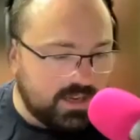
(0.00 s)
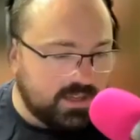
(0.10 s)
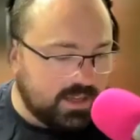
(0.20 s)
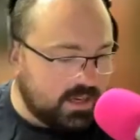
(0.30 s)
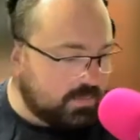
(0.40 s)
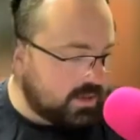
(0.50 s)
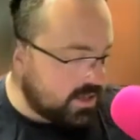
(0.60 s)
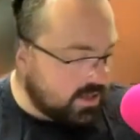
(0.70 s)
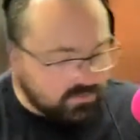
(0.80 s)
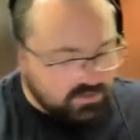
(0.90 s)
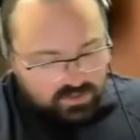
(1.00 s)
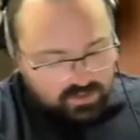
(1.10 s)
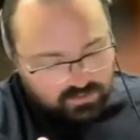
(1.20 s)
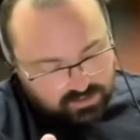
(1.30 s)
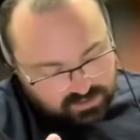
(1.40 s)
Any big names
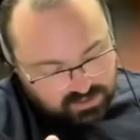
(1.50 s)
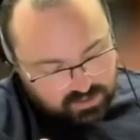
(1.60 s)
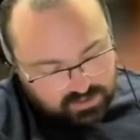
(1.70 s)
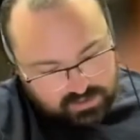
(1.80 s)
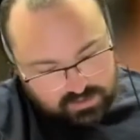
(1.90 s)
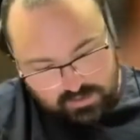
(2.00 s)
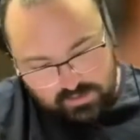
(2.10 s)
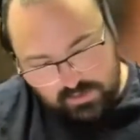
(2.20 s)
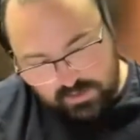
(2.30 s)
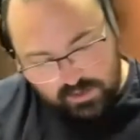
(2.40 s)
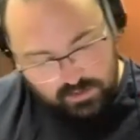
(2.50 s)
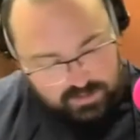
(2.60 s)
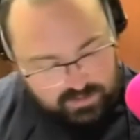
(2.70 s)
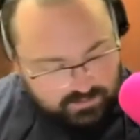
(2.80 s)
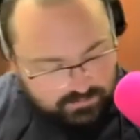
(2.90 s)
that are going to
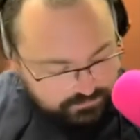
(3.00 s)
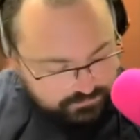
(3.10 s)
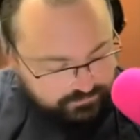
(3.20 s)
be there?